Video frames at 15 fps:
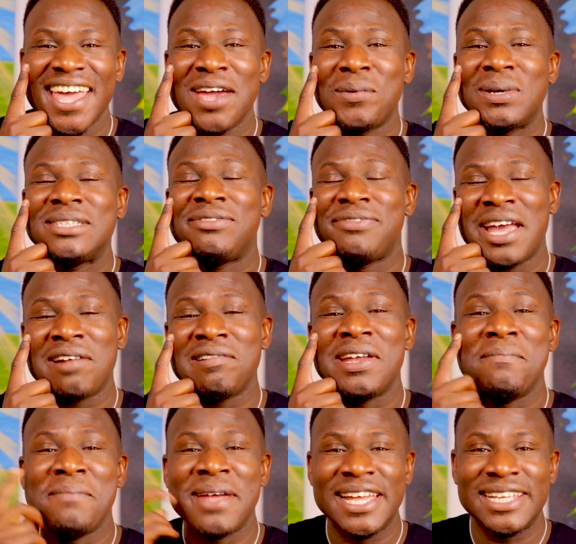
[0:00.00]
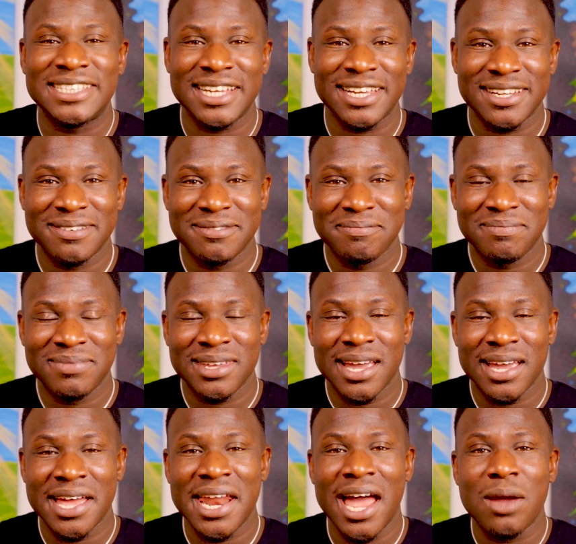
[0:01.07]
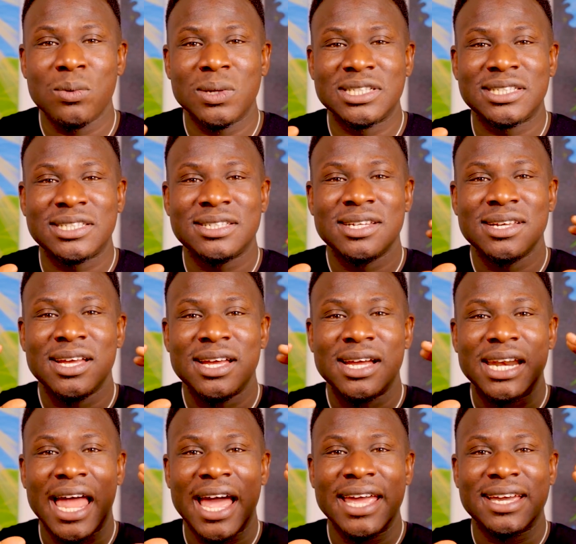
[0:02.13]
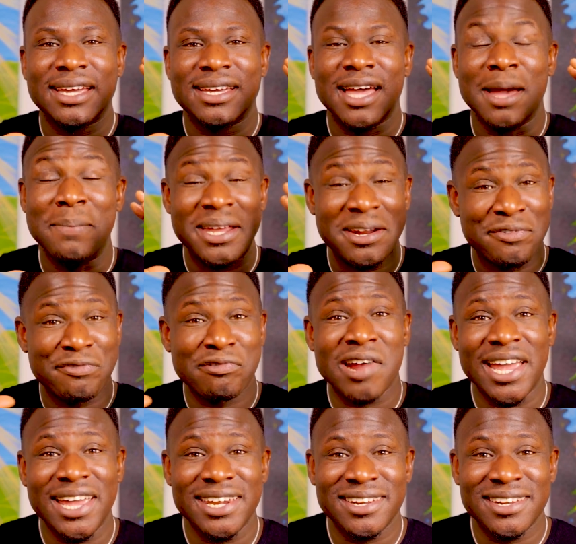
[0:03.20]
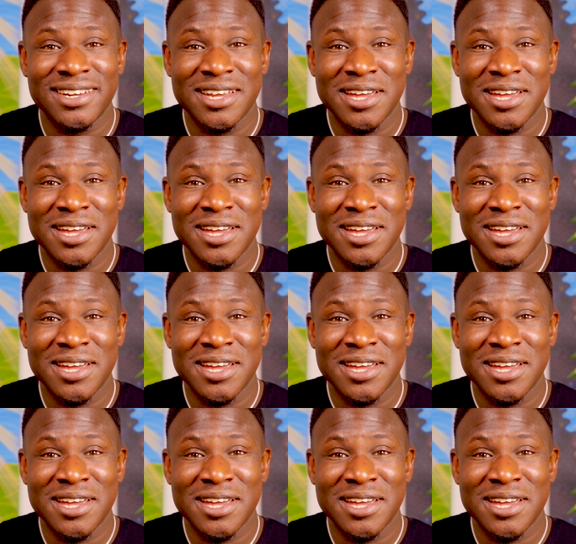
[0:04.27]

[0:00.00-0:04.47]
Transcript: it was very amazing. And I was like a bit afraid,